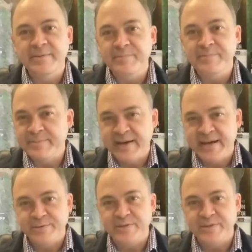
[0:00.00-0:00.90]
I'm
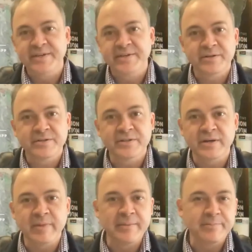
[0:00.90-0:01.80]
Patrick Sanders.
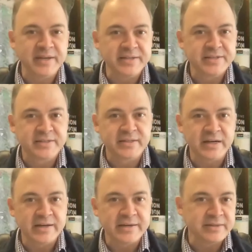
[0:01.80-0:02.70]
I'm based
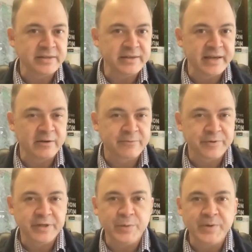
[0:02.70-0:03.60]
in the
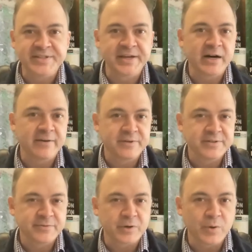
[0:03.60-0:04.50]
California, USA
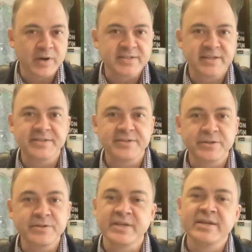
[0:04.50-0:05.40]
office for Aquatic
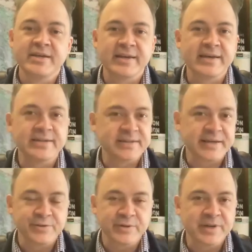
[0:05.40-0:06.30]
Sensors. And as
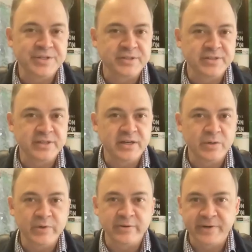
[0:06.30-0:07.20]
Andrea mentioned,
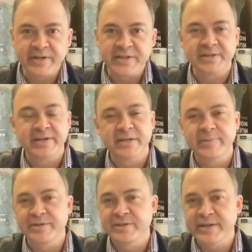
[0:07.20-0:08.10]
we are very excited
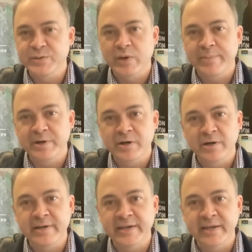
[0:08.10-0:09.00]
about today's
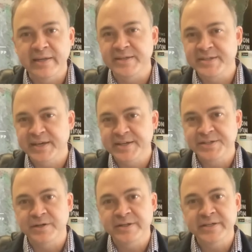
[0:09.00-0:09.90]
webinar and getting things
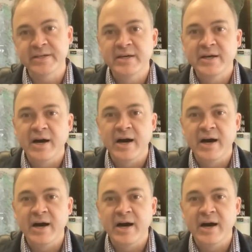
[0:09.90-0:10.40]
kickstarted.